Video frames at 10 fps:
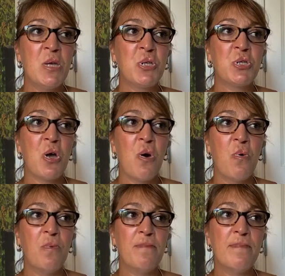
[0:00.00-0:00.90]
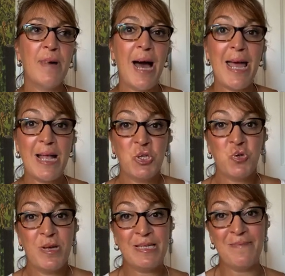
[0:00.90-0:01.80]
So I had a
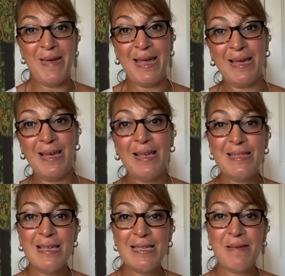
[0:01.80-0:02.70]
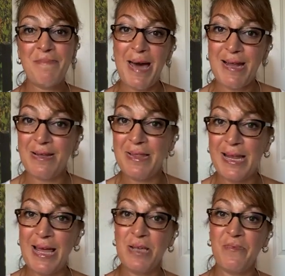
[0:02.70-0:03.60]
choice to make. Is this a battle that
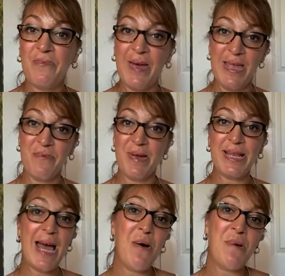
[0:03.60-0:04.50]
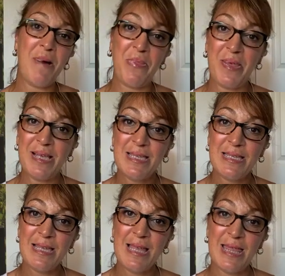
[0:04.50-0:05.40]
I fight right now about
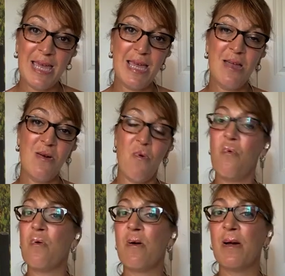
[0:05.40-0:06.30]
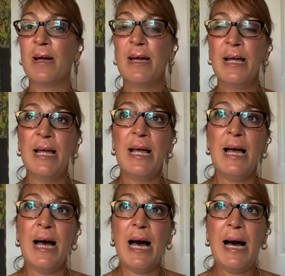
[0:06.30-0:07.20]
this thing, or
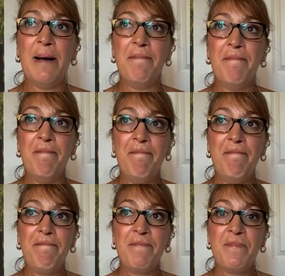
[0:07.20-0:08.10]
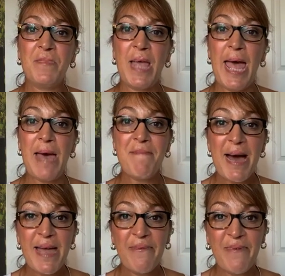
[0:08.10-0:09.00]
um, am
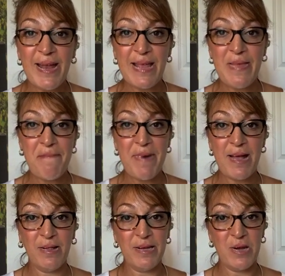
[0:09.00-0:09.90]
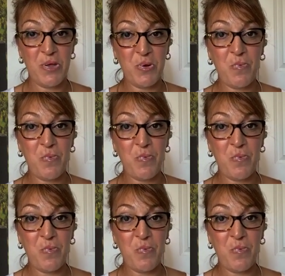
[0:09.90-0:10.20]
I fighting that battle in other